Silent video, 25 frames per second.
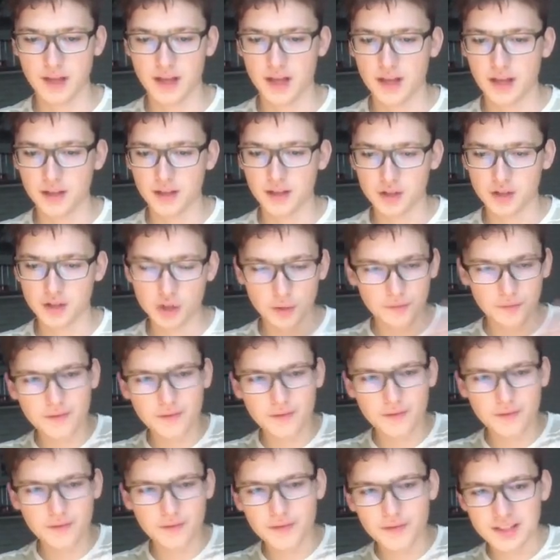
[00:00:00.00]
So
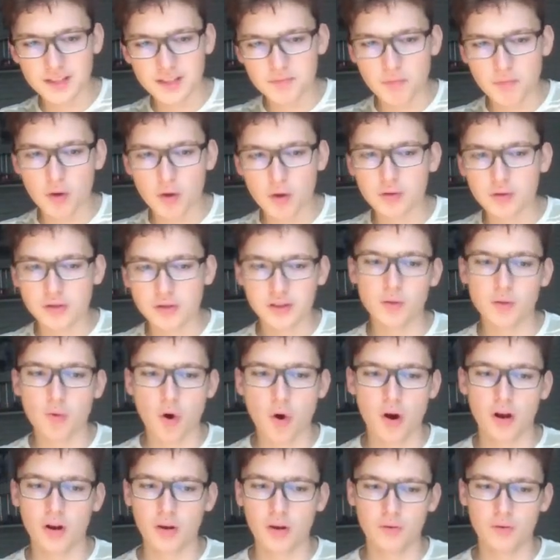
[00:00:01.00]
this is mostly
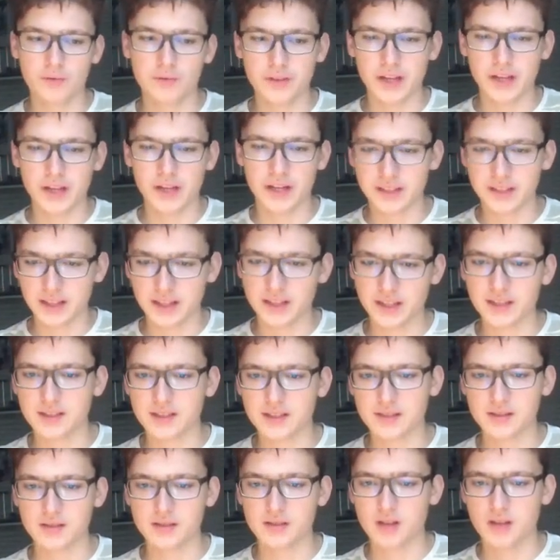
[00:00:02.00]
uh, the
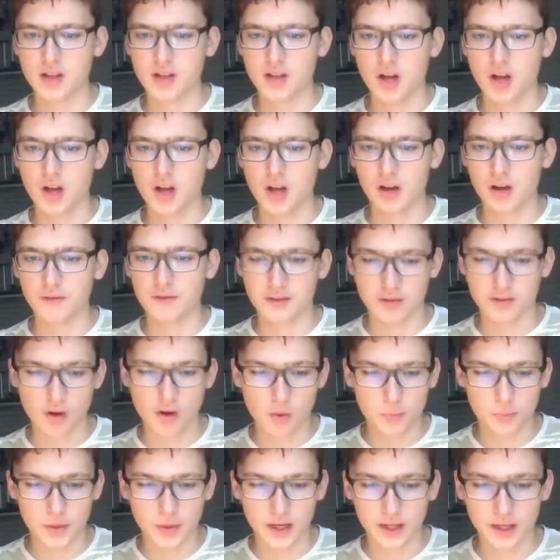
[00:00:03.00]
ideas of this
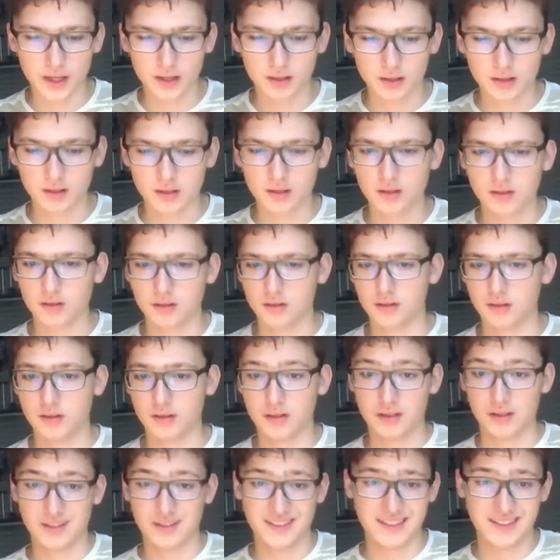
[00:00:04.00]
opening.
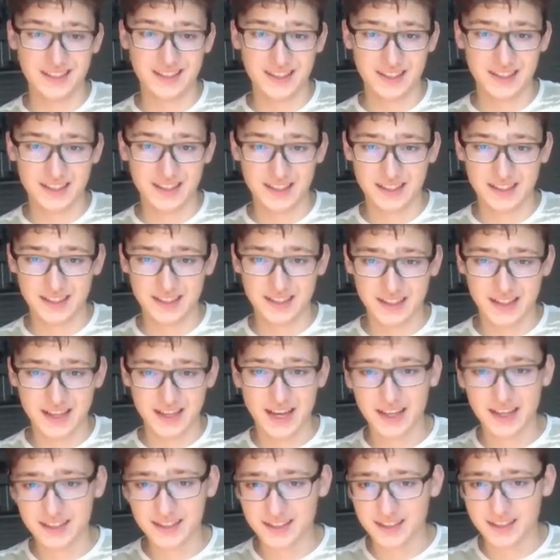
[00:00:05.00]

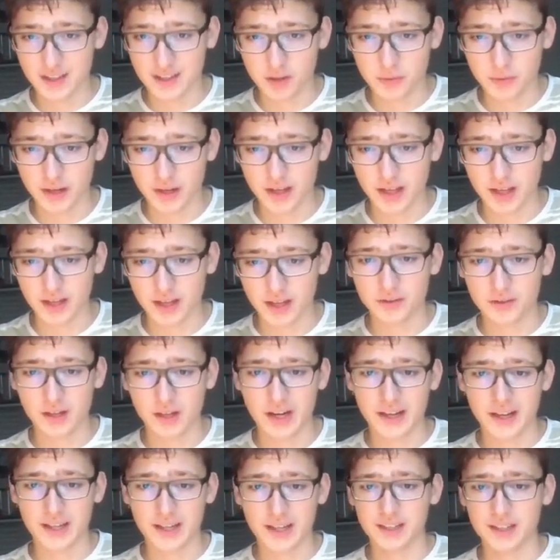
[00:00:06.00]
Guys, tell me if you
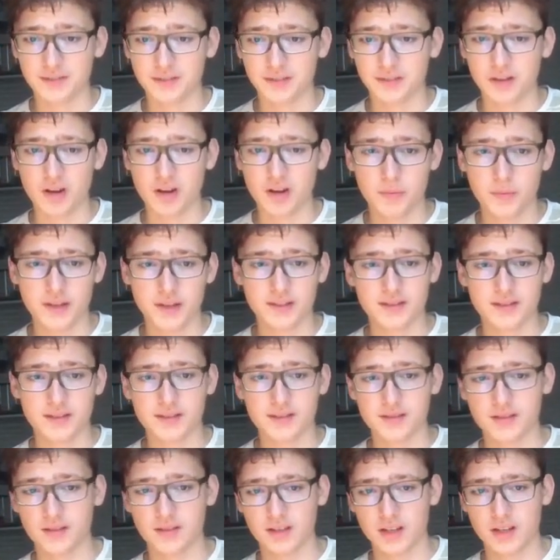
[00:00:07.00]
like it in the comments.
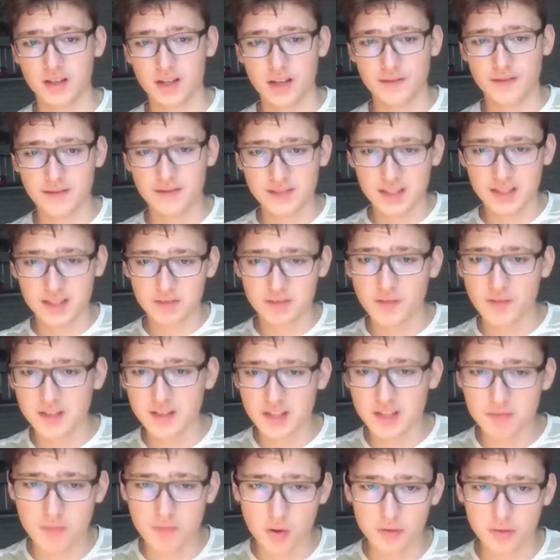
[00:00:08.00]
This is this
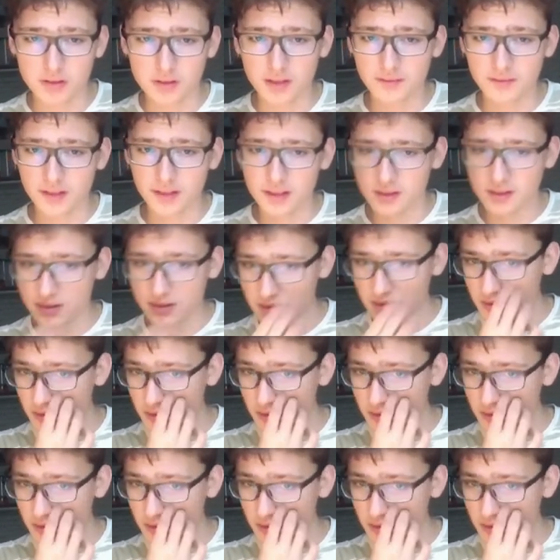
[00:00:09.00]
is mostly this.